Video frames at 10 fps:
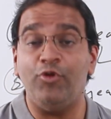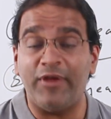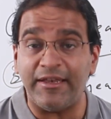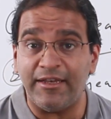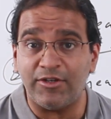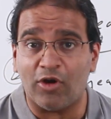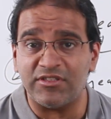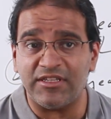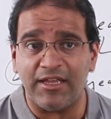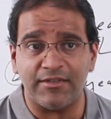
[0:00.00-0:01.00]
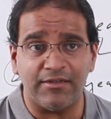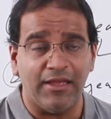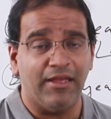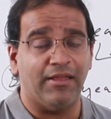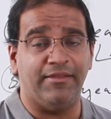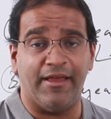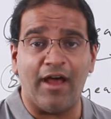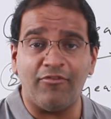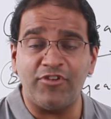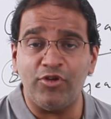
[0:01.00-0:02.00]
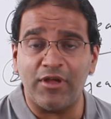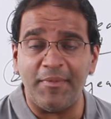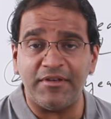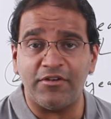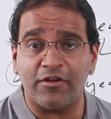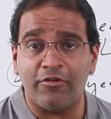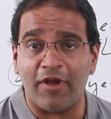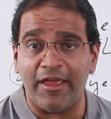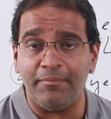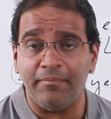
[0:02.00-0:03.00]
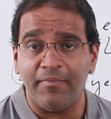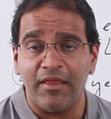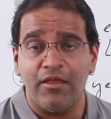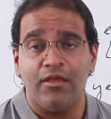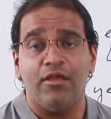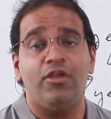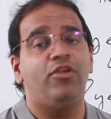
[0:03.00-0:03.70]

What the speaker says: therefore you get intoxicated, thereafter you committed a crime,